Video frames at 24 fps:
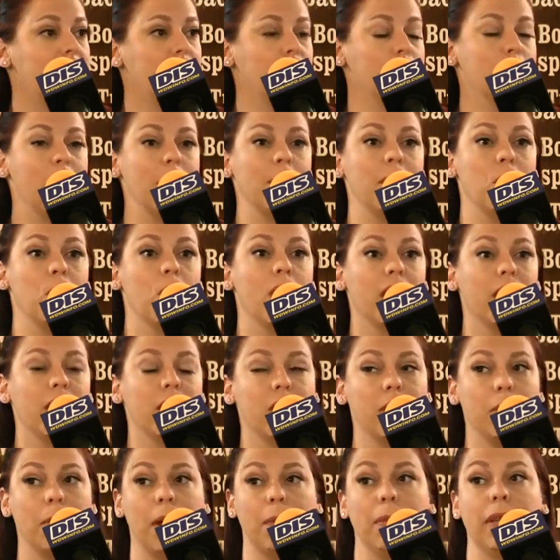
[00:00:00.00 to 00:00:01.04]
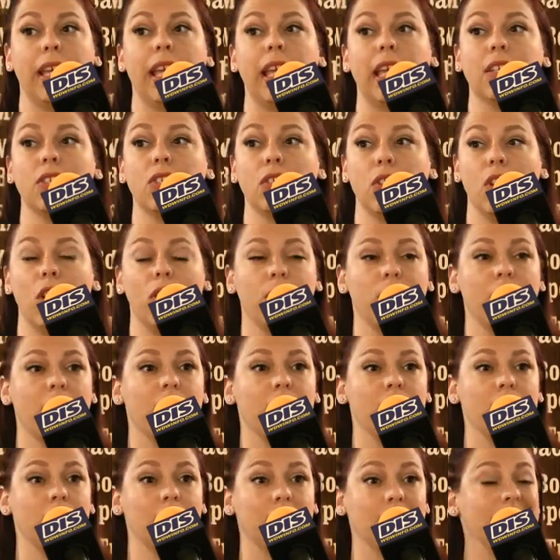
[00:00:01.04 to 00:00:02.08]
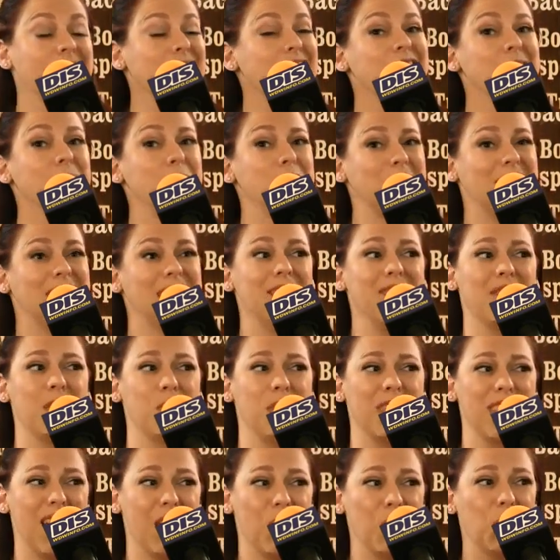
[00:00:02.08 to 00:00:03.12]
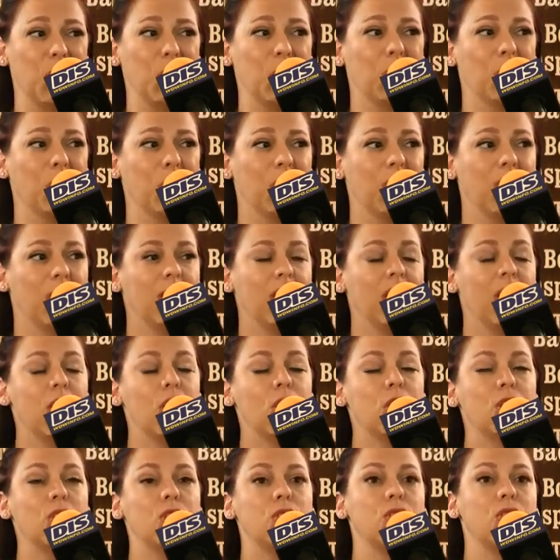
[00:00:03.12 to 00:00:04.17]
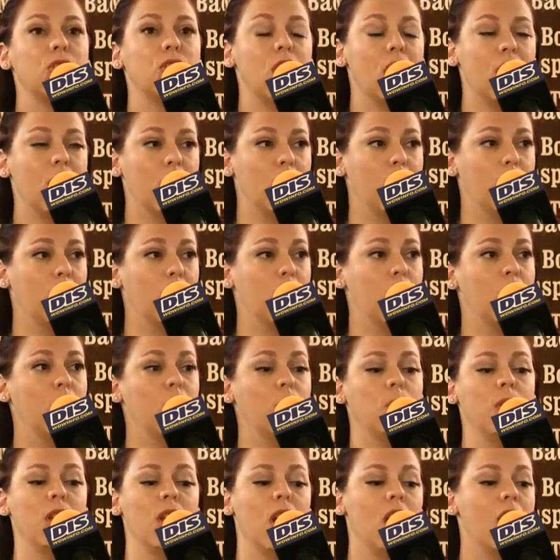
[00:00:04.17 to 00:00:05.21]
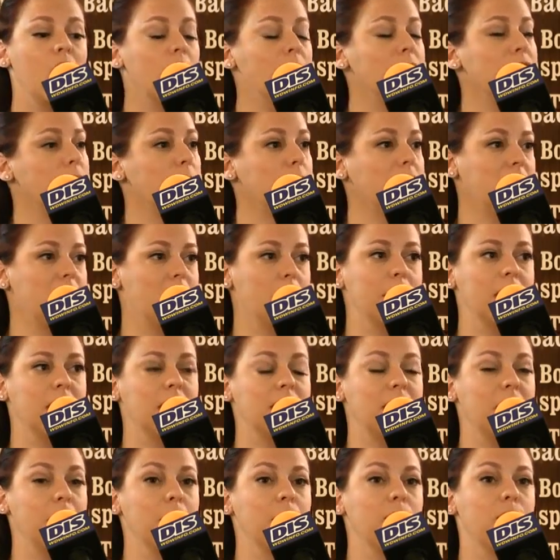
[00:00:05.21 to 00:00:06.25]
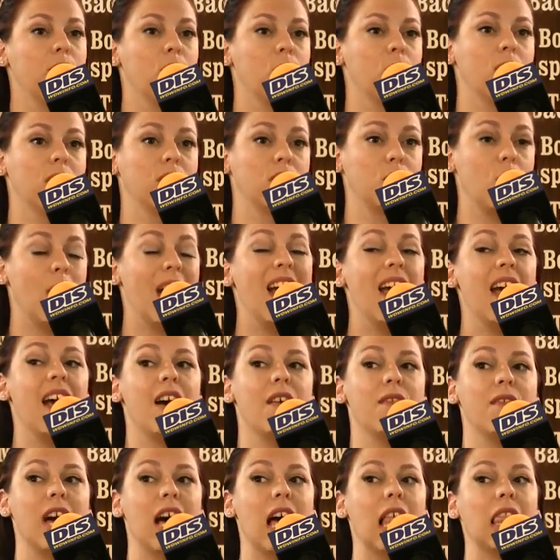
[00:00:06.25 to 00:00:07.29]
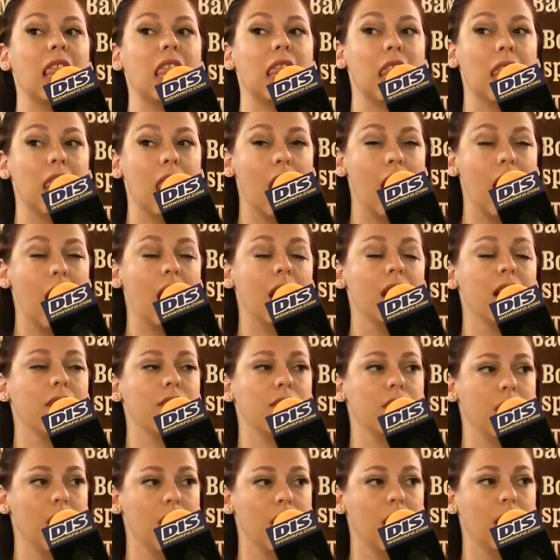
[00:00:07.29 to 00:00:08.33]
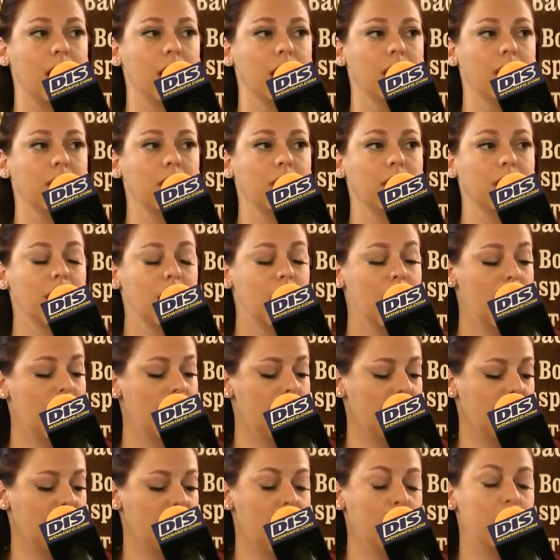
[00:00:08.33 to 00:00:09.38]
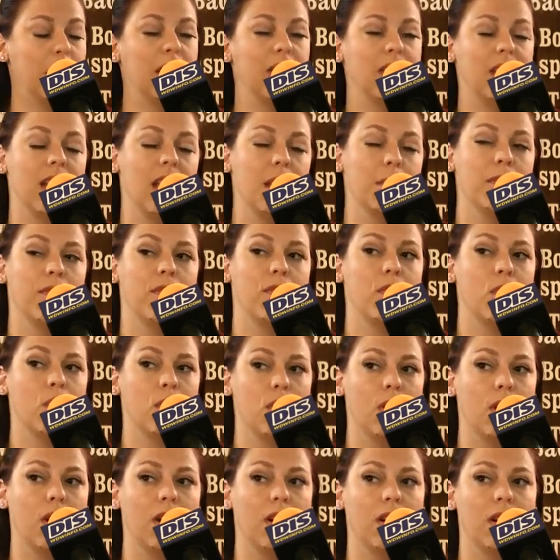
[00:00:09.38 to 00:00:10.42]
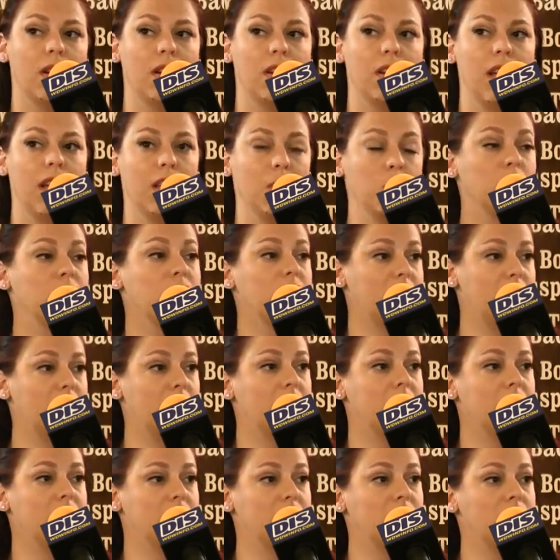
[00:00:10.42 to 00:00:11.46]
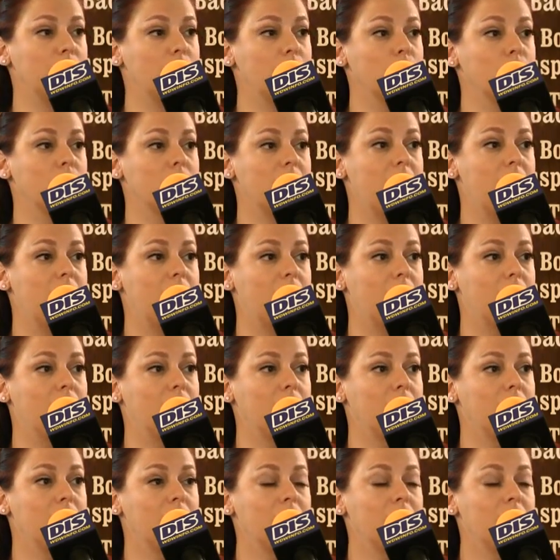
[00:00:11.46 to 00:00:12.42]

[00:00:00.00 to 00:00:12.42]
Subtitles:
there might be weather, it might be canceled altogether, and that ship's leaving without you. So we always want to come in a day before. So I have a lot of clients that come in the day before and will stay at a Disney hotel.